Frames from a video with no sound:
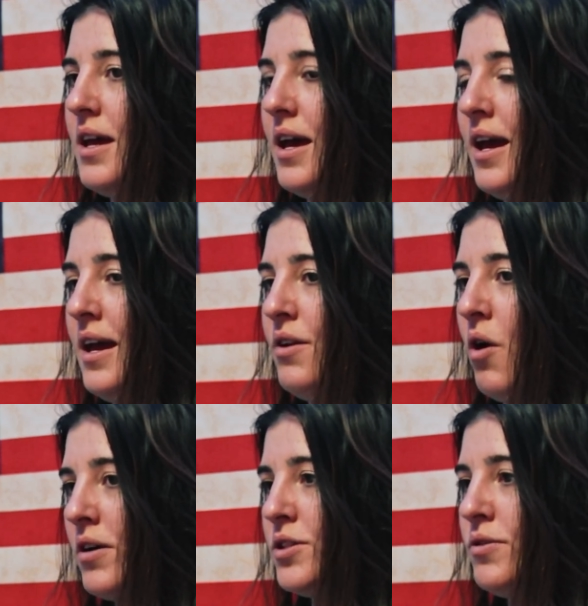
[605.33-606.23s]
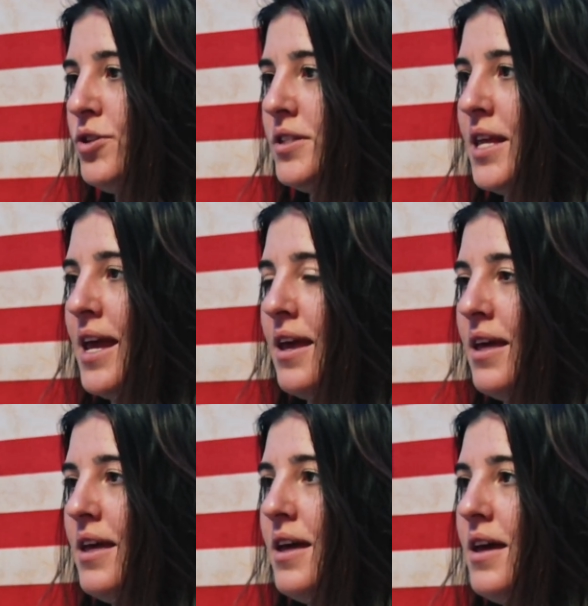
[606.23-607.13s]
And also just like
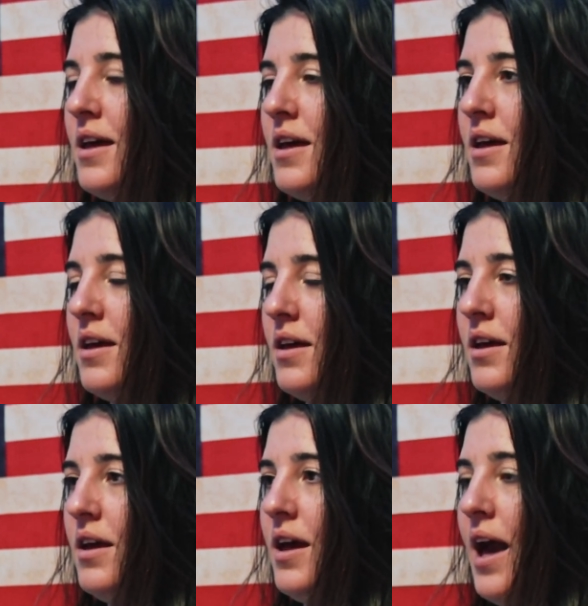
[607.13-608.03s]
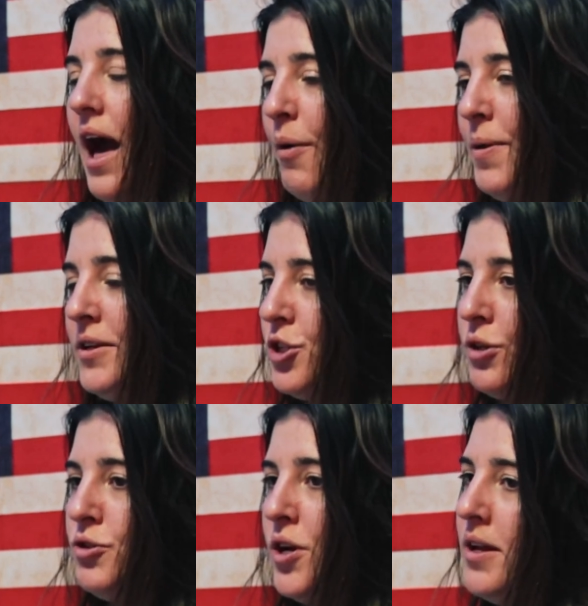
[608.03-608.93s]
helping
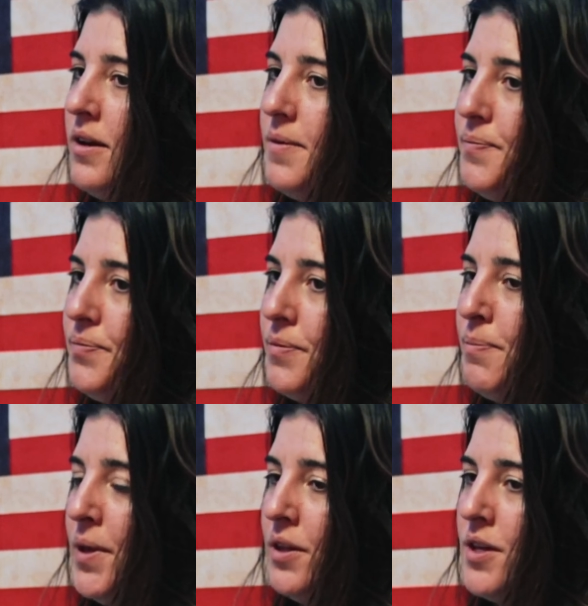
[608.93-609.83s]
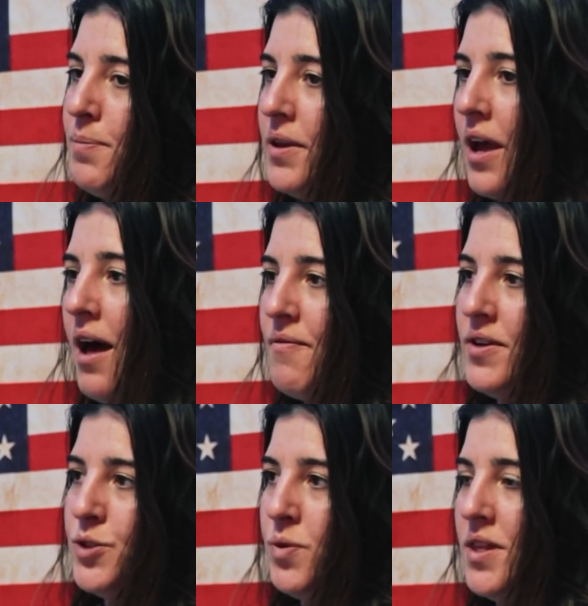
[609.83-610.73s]
children build up the
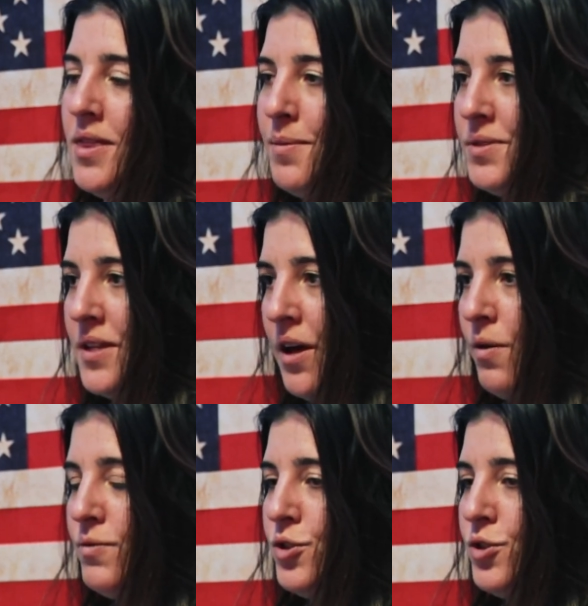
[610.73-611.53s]
confidence within themselves.